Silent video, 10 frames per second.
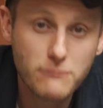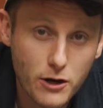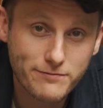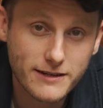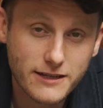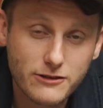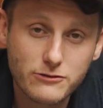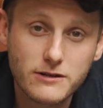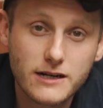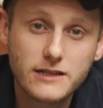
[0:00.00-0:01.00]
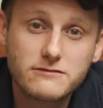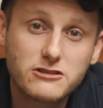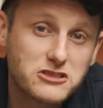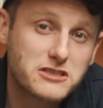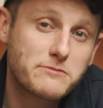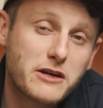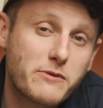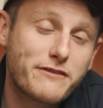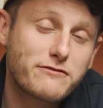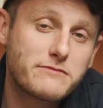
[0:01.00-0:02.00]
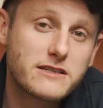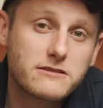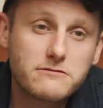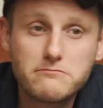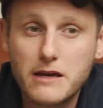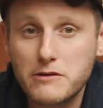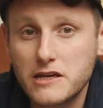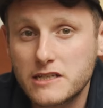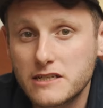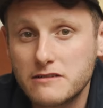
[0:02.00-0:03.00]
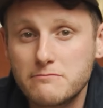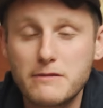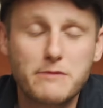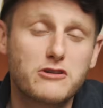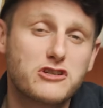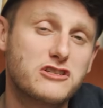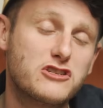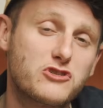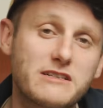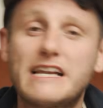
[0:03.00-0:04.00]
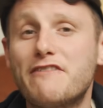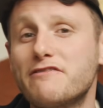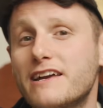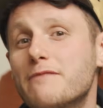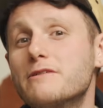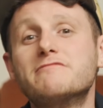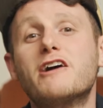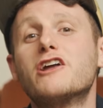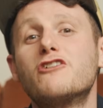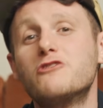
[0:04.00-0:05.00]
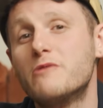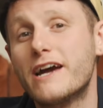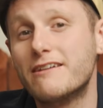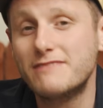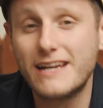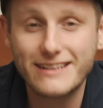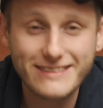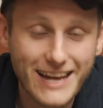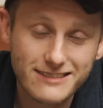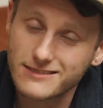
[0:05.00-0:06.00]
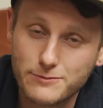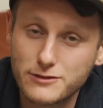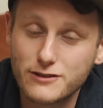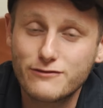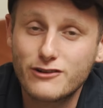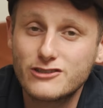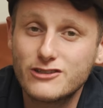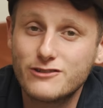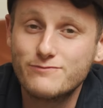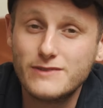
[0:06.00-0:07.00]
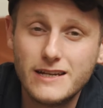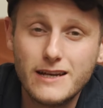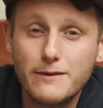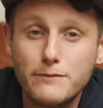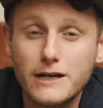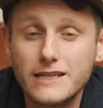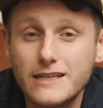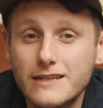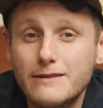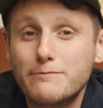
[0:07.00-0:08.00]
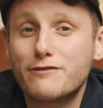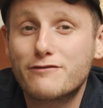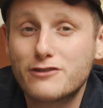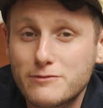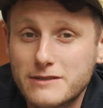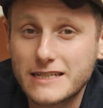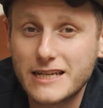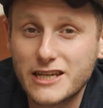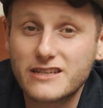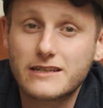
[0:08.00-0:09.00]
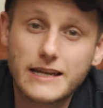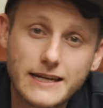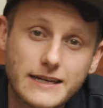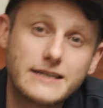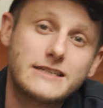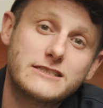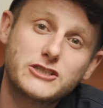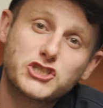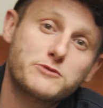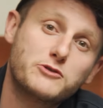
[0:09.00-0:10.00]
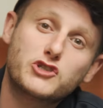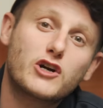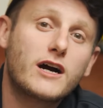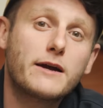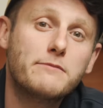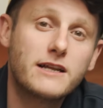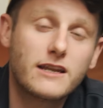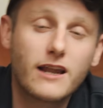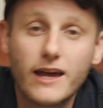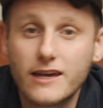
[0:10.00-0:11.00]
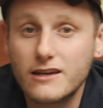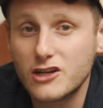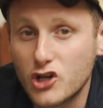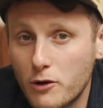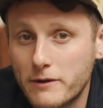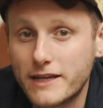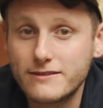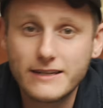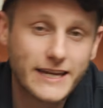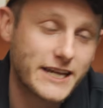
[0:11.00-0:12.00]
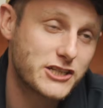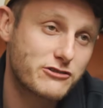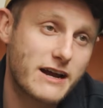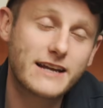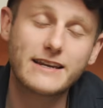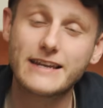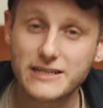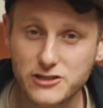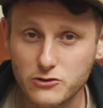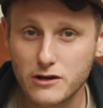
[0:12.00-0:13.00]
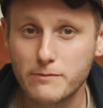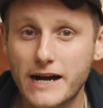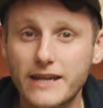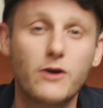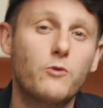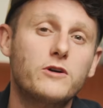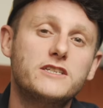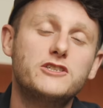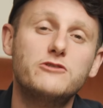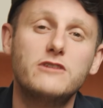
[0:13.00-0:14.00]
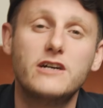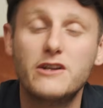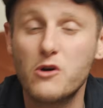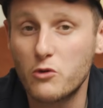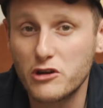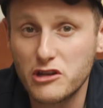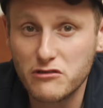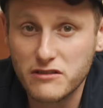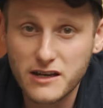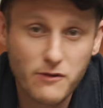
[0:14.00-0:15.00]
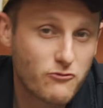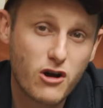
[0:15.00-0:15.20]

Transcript: hopefully you took something away from this. Maybe you didn't. Maybe you just enjoyed laughing at me along the way. That's absolutely fine too. But preferably you'd like to subscribe, like, comment, interact. Let's talk about it. What did you learn? What do you think I'm